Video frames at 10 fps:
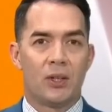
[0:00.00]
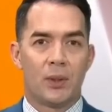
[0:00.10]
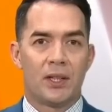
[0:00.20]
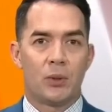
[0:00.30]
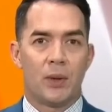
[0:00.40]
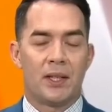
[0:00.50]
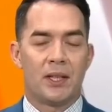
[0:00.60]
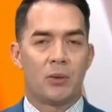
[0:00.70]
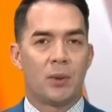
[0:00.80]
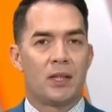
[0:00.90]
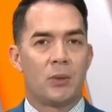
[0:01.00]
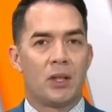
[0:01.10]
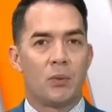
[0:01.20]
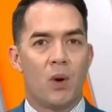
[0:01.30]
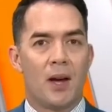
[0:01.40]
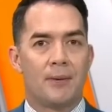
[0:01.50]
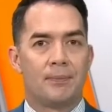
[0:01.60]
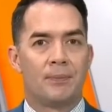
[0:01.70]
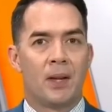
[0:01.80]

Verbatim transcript: 2020 and 2021,